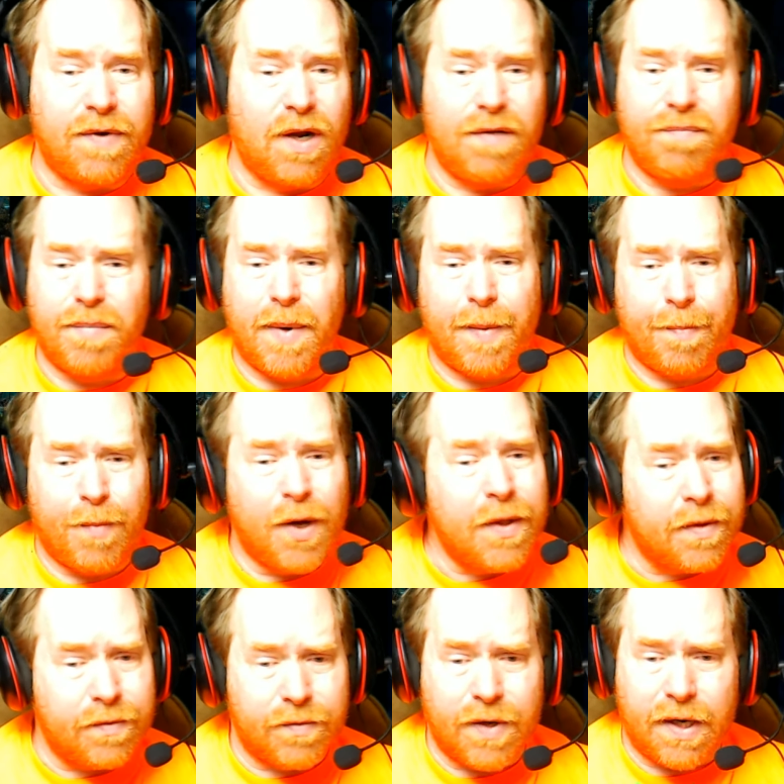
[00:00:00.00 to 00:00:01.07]
off my
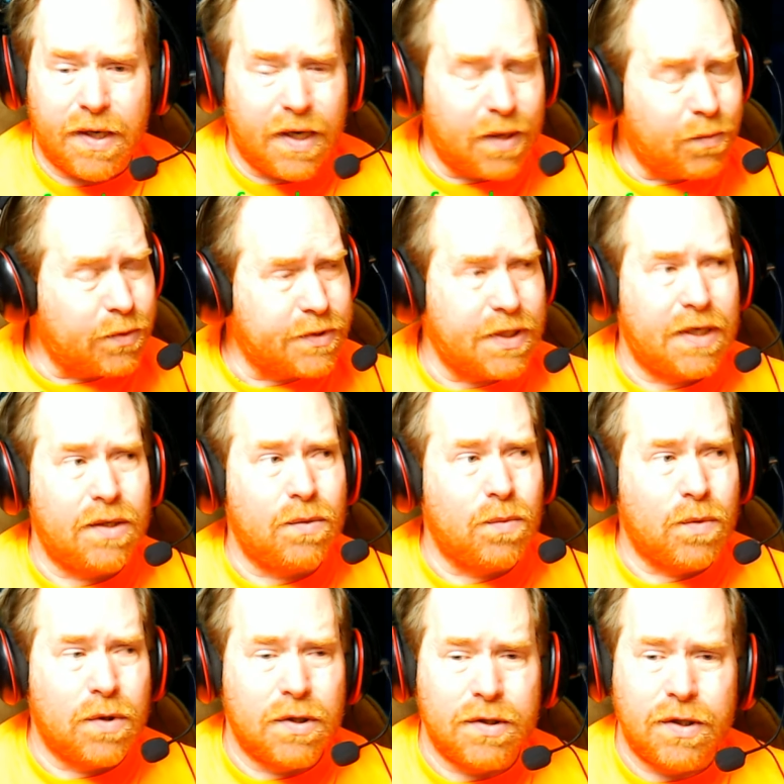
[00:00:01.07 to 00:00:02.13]
mother right now, which I don't
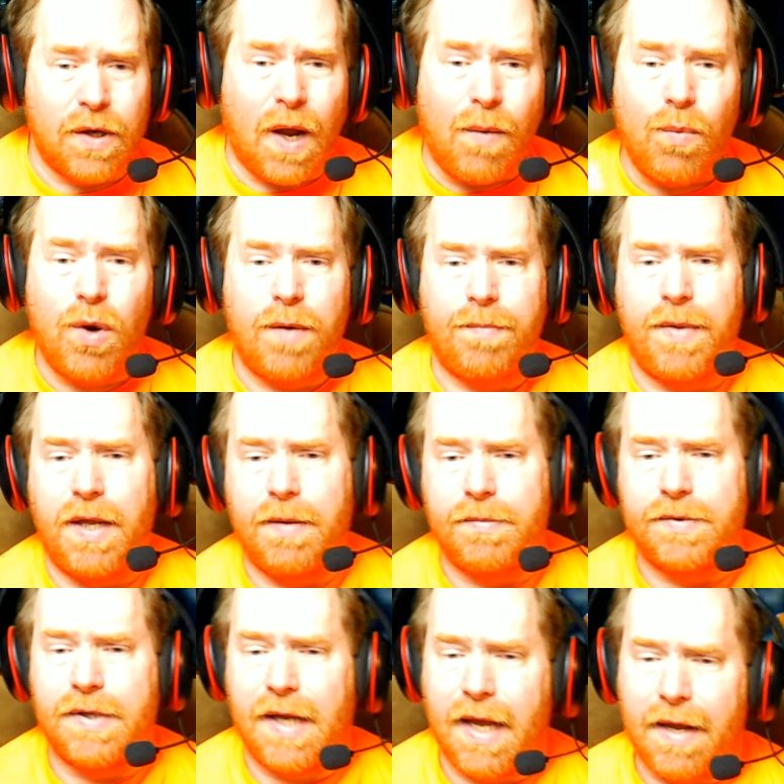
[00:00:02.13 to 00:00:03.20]
want to do. I want to be able
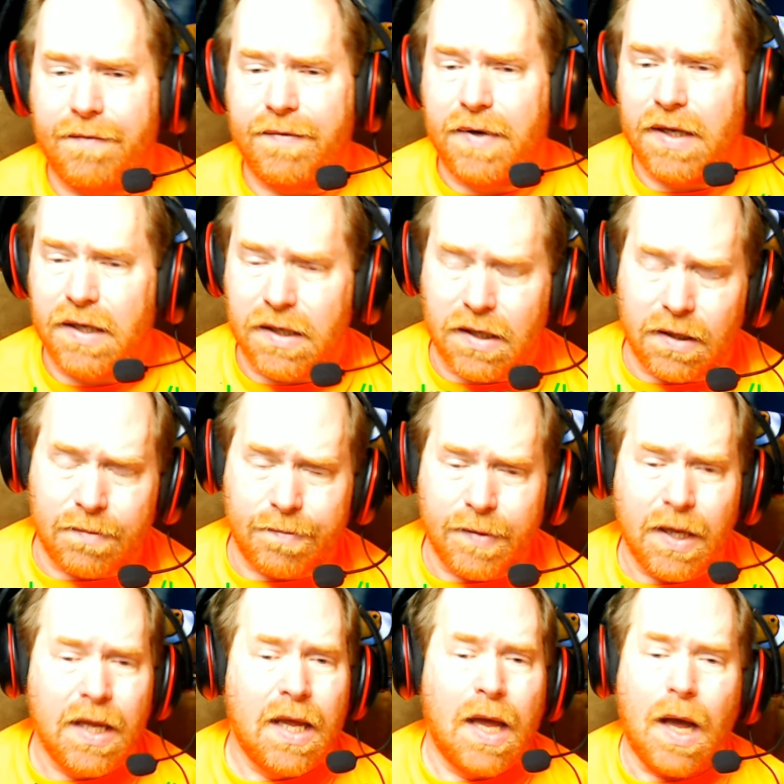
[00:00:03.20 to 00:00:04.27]
to have an income.
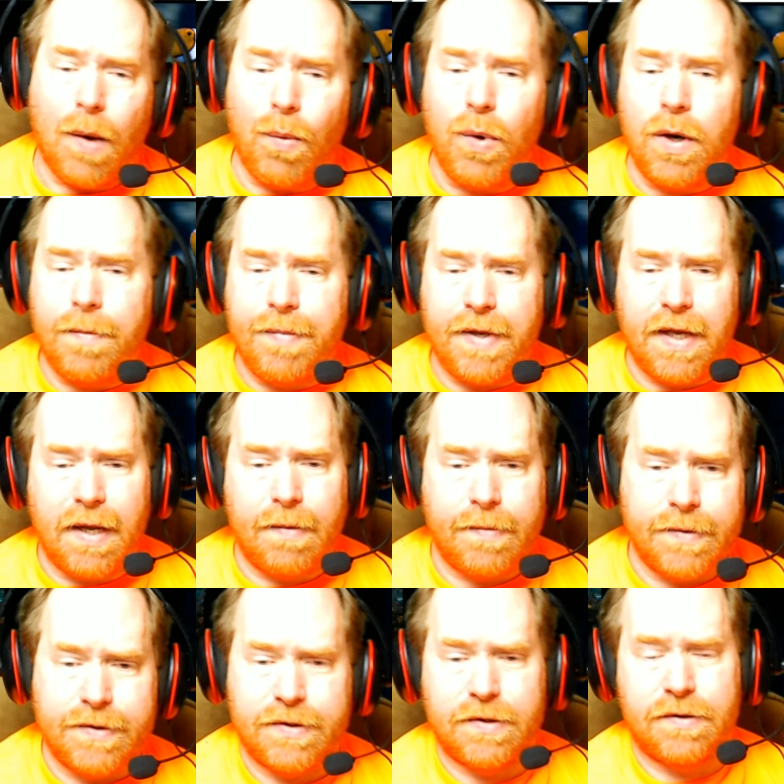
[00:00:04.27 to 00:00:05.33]
I want to be
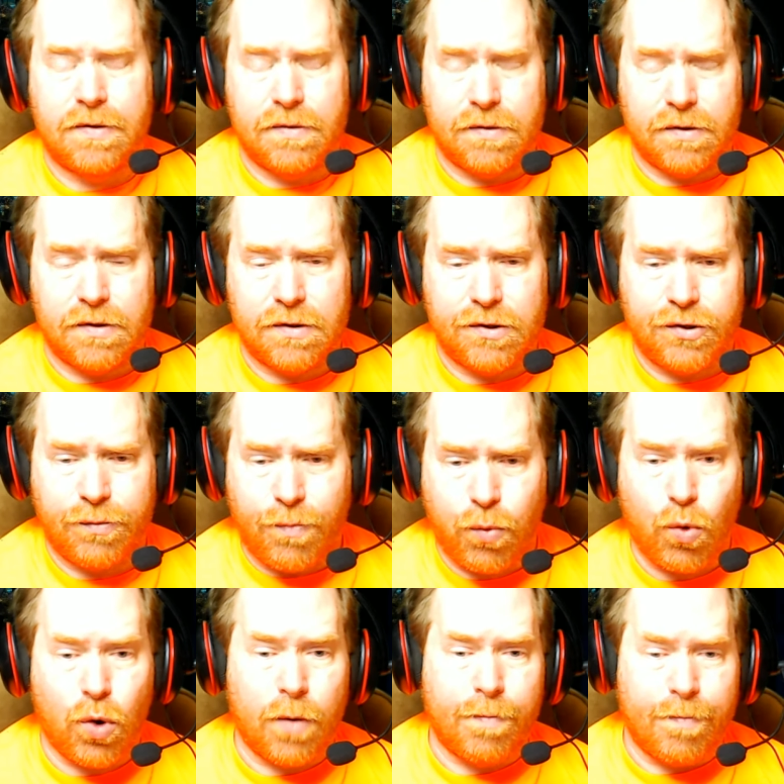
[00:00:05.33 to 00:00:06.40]
able to
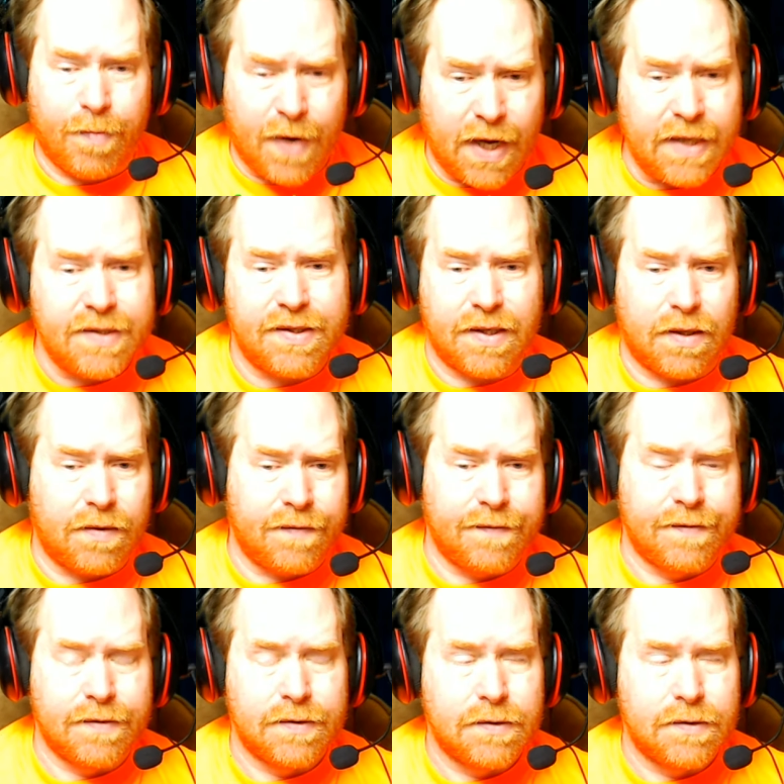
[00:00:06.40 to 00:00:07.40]
support myself